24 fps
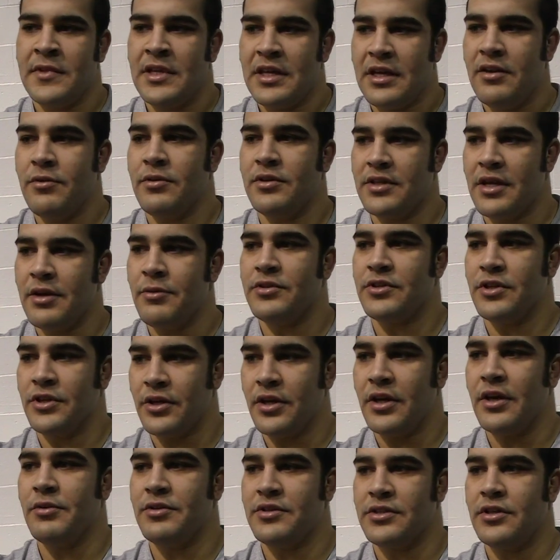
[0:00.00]
it was it was a
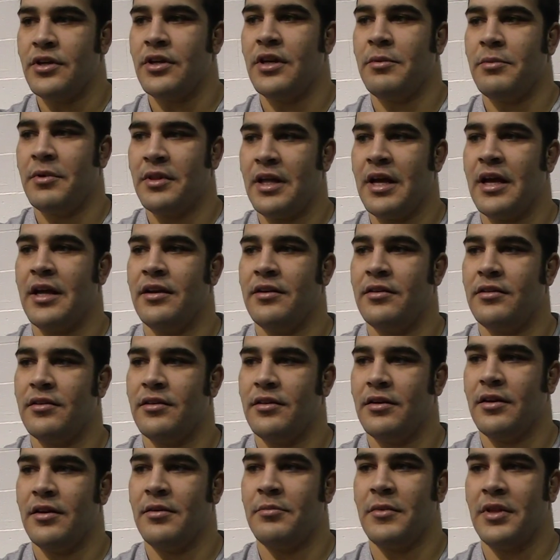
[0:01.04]
good it was good. I'm glad
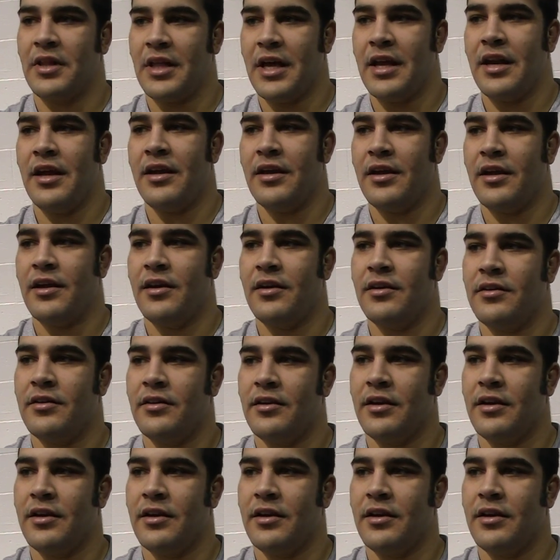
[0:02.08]
I'm glad I uh,